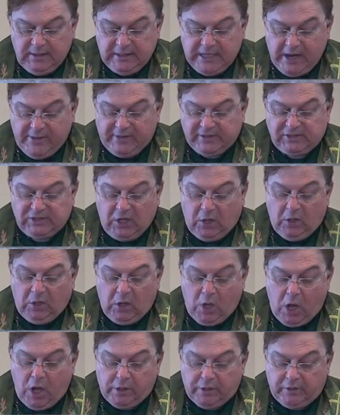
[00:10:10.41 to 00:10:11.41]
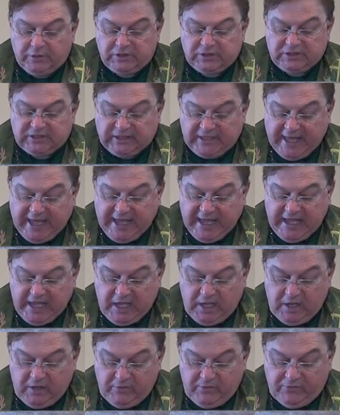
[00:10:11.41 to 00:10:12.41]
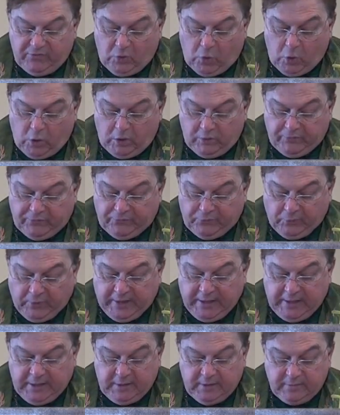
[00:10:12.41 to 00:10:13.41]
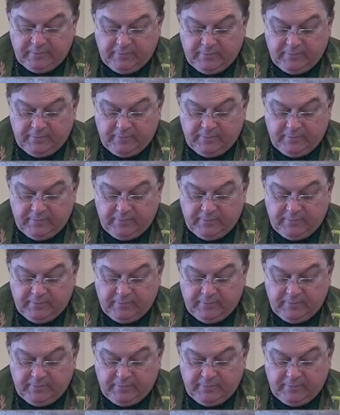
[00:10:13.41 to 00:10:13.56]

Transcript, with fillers: there is no longer slave or free.